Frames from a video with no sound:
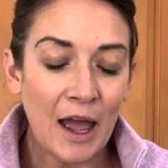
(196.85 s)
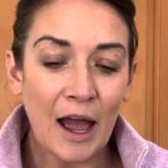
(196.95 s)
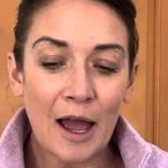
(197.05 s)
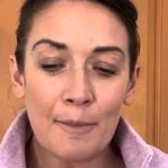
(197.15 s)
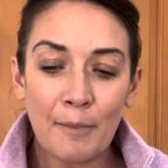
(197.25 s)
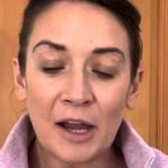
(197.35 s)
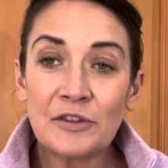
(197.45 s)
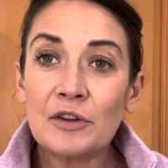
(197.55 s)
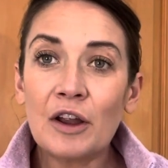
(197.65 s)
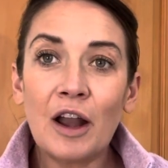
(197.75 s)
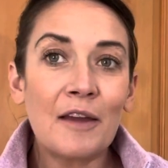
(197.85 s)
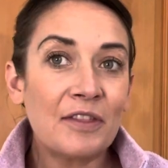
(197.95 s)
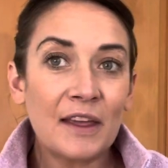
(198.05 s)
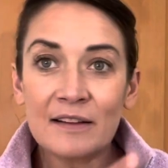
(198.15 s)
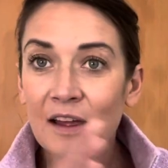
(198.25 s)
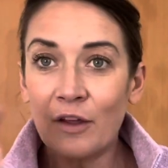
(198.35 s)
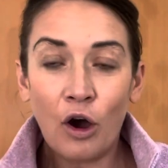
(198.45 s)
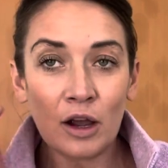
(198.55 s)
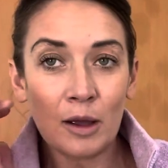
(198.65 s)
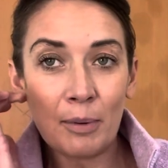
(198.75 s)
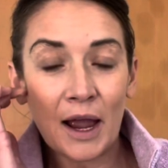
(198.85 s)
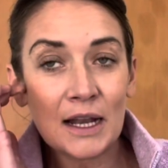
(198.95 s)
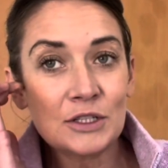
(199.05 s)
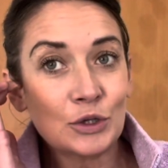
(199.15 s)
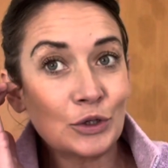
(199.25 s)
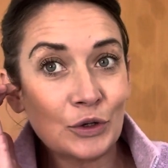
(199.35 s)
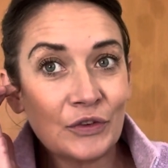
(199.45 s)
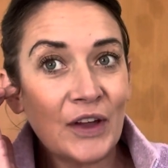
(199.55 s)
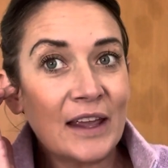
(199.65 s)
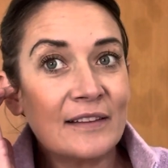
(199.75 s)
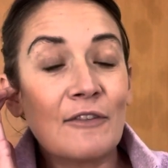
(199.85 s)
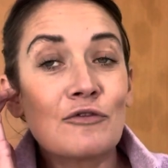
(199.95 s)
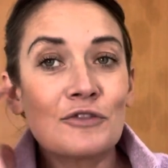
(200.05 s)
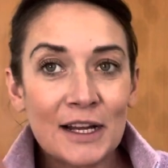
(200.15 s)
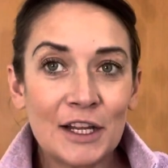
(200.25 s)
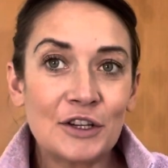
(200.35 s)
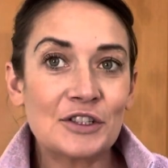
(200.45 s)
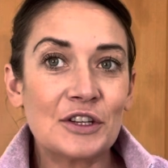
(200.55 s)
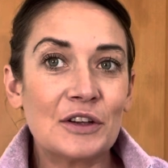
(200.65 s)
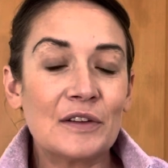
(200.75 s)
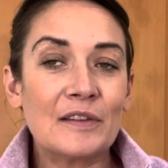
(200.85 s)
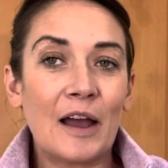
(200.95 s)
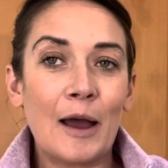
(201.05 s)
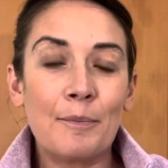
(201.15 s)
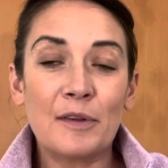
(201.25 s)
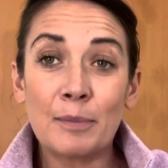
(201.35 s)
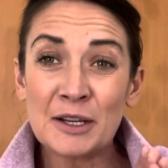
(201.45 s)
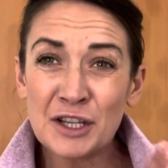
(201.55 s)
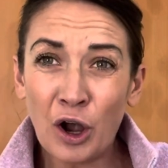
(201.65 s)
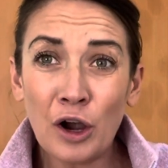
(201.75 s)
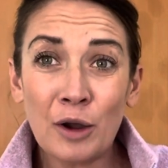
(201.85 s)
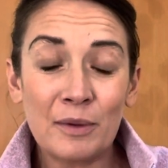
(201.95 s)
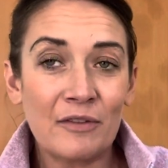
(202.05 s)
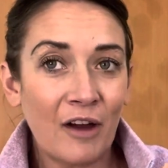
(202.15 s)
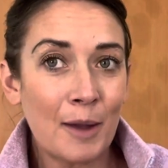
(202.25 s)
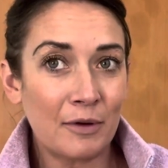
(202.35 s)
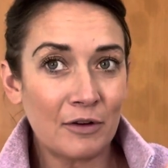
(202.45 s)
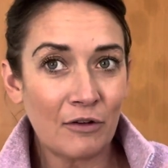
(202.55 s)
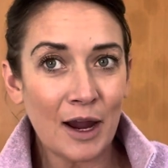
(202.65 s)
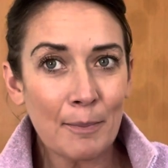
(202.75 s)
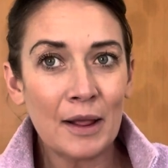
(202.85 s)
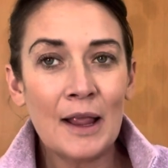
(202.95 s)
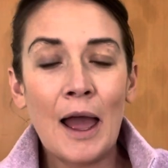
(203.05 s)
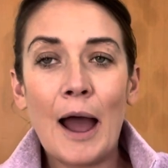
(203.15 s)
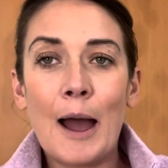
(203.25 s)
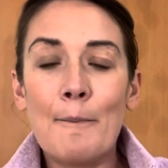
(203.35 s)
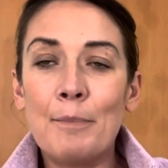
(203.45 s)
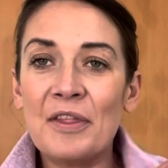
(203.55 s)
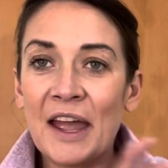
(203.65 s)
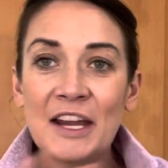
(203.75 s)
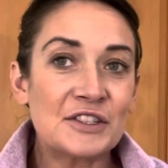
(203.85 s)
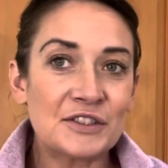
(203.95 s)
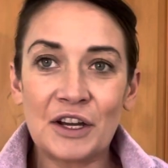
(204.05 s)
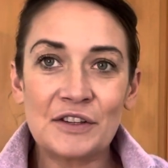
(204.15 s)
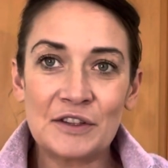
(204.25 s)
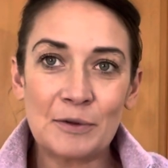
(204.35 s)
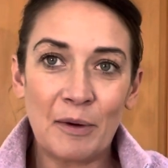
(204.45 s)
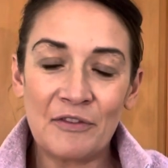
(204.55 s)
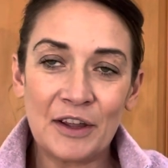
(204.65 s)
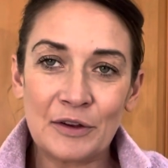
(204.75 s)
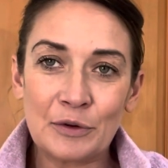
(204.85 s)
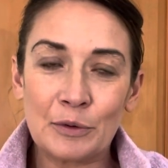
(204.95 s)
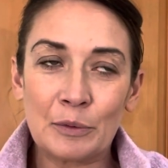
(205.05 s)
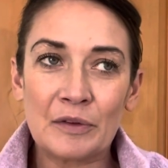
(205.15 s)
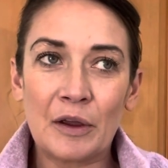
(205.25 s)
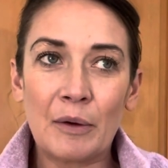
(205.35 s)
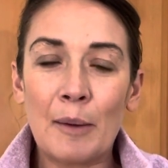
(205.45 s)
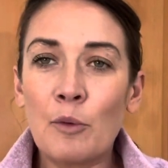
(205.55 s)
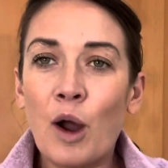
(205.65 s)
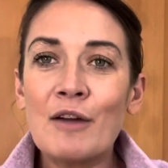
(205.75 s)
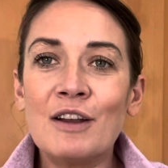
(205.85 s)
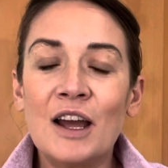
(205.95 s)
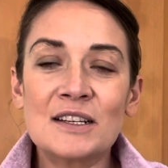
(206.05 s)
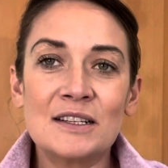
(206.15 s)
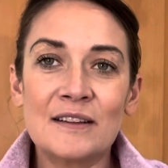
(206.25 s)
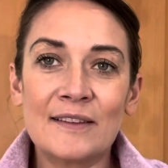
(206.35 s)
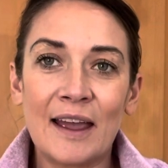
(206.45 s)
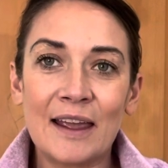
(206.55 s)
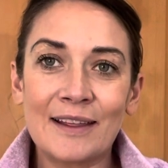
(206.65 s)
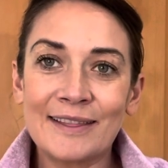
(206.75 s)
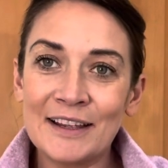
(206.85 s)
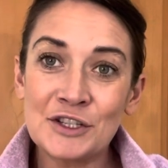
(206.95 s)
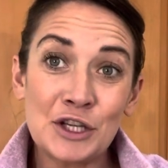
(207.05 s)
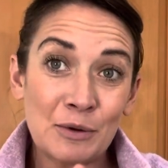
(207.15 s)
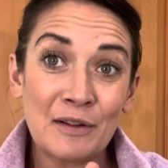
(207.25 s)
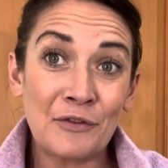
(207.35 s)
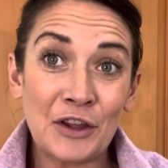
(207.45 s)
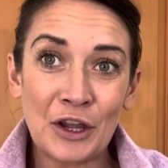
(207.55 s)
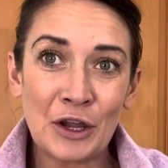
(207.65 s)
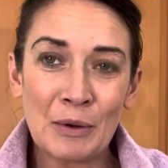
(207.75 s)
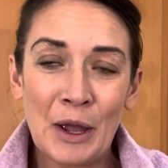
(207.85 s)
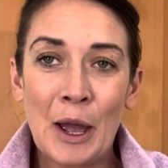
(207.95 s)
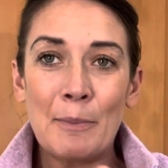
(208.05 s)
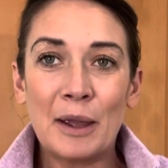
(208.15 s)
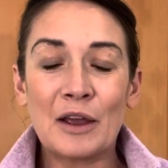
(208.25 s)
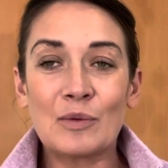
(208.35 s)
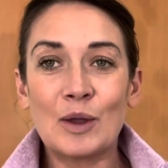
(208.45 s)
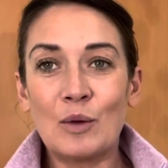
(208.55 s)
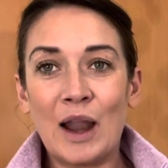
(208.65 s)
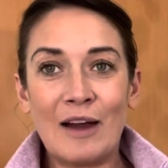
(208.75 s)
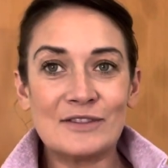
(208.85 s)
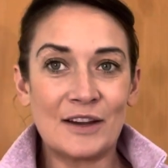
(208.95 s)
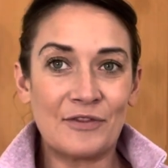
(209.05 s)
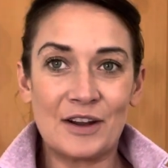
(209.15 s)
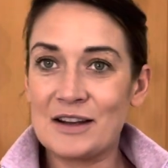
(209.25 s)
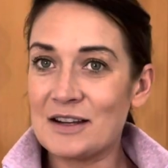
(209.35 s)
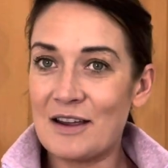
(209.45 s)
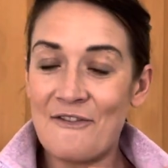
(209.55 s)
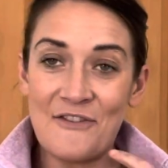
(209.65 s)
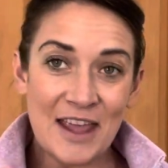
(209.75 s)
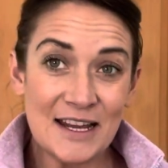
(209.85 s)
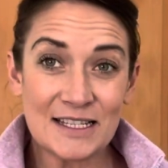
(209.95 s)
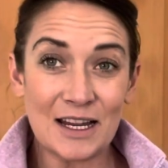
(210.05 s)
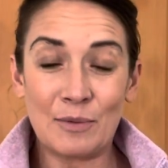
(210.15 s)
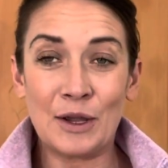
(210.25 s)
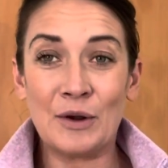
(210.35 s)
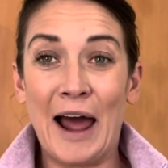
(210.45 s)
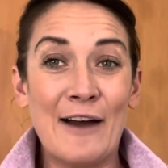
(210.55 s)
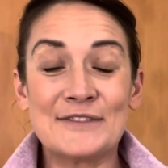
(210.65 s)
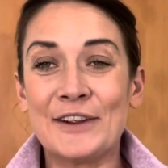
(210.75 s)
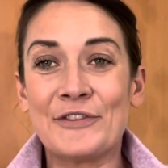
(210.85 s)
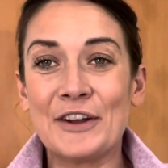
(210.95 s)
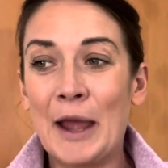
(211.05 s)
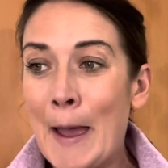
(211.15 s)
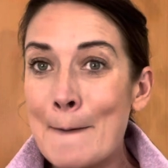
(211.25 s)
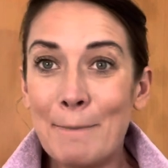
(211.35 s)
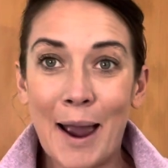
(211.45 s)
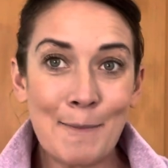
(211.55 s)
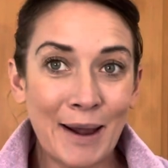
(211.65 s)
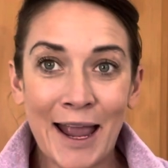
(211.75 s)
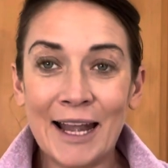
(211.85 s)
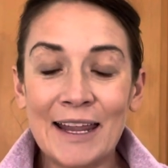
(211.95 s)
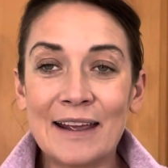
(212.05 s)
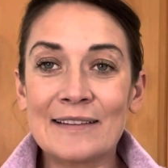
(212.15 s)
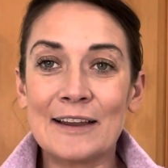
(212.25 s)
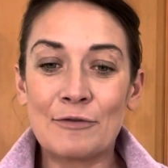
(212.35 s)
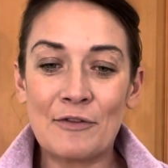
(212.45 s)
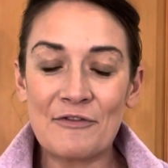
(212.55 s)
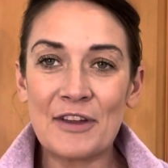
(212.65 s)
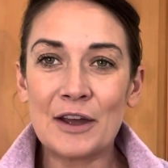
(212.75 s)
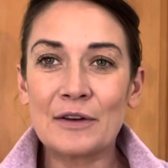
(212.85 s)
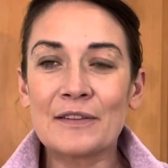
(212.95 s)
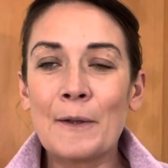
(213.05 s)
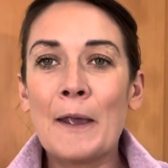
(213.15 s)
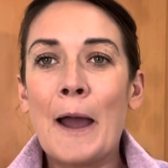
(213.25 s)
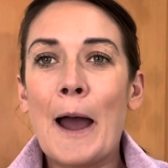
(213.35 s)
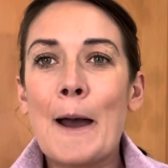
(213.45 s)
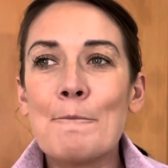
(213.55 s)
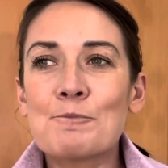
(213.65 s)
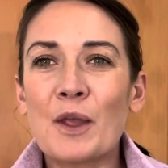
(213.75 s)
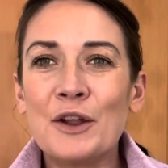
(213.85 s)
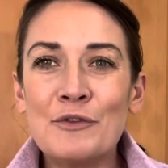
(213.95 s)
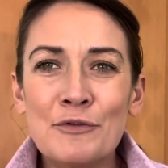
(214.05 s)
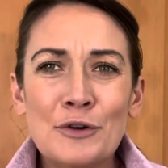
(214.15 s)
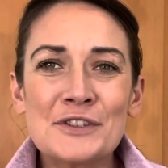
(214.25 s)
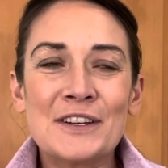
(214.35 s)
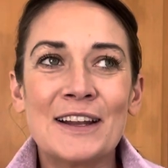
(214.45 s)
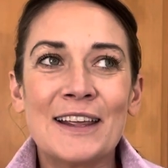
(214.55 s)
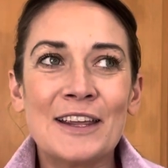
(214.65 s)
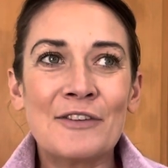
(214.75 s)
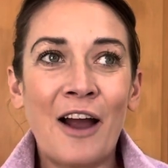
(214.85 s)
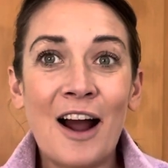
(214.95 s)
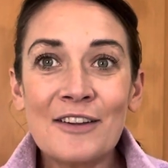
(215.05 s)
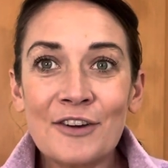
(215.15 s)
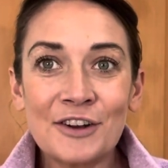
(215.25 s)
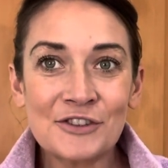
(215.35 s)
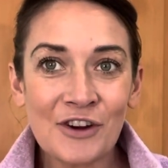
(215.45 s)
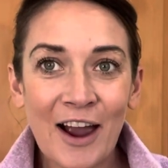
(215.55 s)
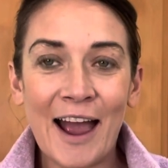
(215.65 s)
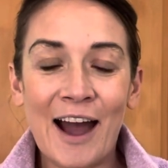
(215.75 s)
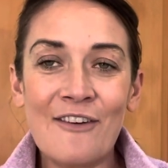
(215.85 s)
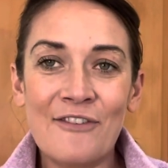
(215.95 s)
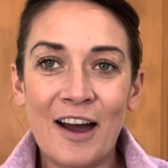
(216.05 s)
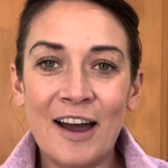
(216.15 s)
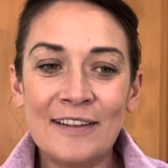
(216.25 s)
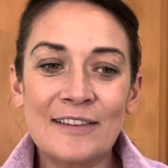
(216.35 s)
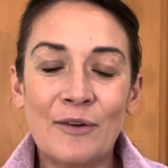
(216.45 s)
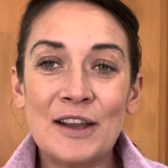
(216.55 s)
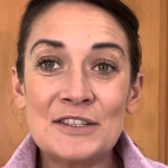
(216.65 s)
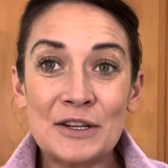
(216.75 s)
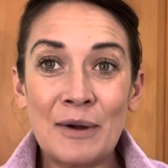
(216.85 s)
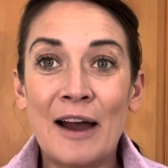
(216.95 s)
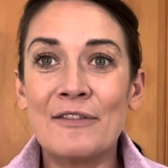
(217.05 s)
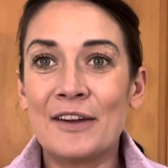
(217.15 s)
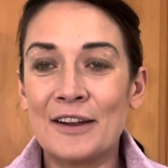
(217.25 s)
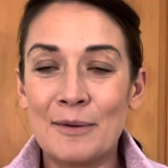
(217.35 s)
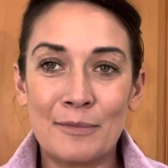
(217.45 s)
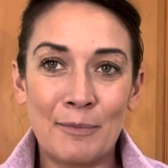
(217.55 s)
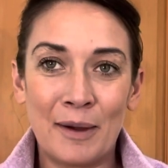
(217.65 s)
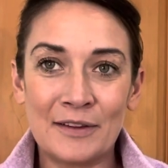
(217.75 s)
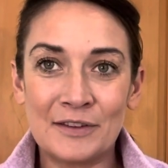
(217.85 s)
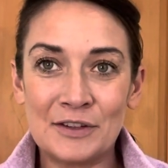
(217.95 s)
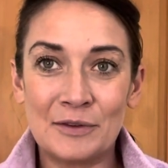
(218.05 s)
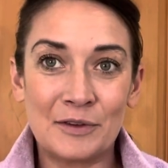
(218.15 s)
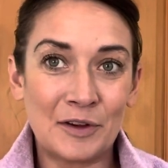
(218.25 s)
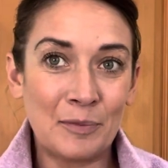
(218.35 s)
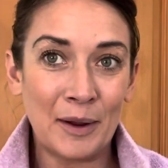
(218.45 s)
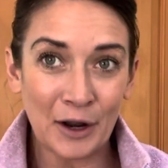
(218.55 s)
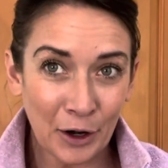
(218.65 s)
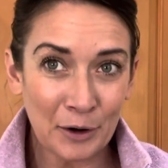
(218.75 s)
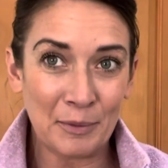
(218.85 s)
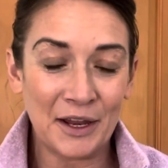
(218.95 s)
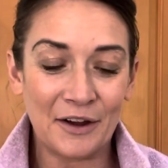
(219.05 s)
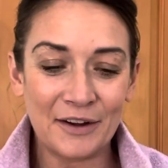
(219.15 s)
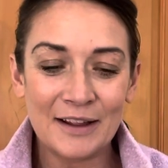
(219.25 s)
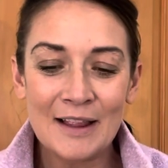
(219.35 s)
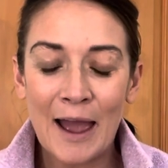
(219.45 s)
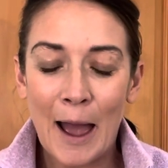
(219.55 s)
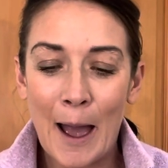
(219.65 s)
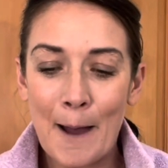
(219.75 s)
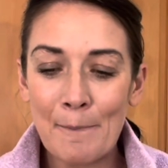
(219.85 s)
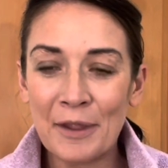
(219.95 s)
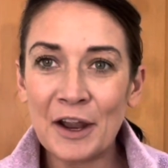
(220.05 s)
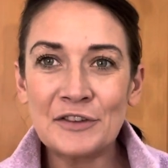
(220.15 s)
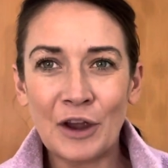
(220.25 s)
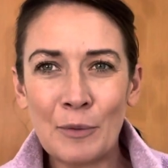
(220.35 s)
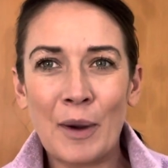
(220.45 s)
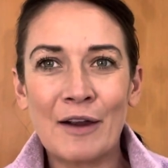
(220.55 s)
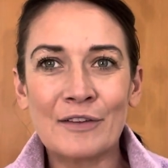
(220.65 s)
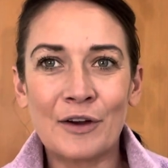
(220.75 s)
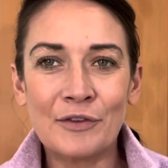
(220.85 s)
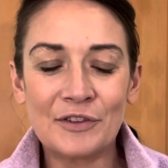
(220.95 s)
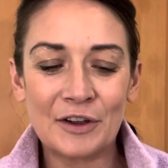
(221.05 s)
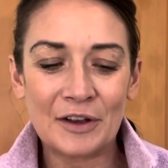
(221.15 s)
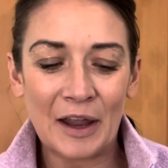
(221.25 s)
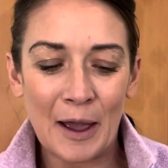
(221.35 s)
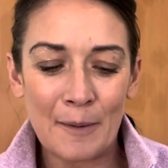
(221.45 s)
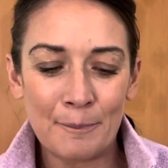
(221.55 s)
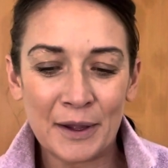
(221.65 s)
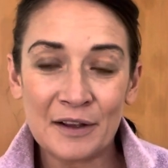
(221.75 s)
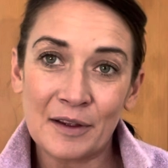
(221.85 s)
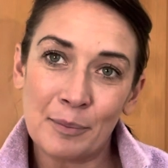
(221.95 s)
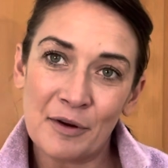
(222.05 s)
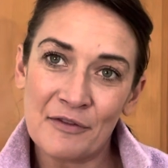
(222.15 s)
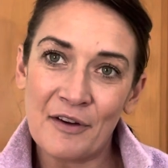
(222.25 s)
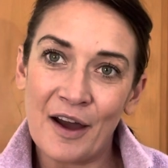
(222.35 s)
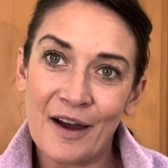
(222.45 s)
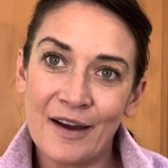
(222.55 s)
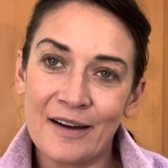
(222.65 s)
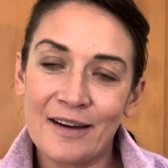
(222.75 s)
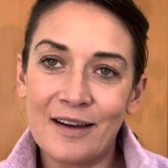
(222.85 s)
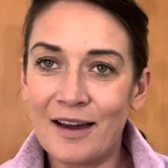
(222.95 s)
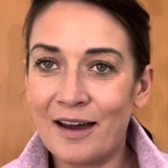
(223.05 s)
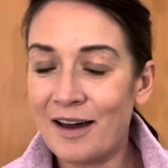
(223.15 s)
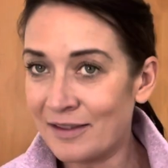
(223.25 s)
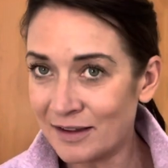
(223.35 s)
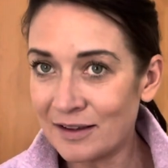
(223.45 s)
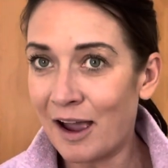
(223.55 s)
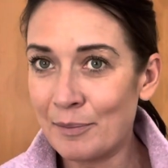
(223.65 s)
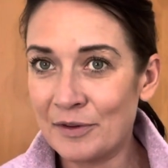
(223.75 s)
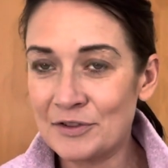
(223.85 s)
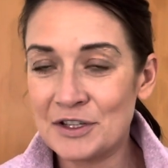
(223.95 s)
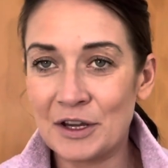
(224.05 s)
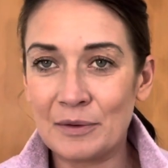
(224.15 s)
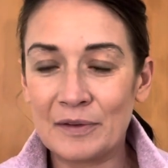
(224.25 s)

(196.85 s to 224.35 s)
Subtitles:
I do know things like the Hoka brand or North Face have really good shoes, especially Hoka with a Vibram grip, but they just don't suit my feet at all. So I'm quite reluctant to saying this shoe is for you, because we all have different feet, we all have different biomechanics, different feels. And unfortunately, you kind of got to try it out first. So I do have a number of pairs of shoes that I spent a lot of money on that I don't wear as often because I prefer other types of shoes.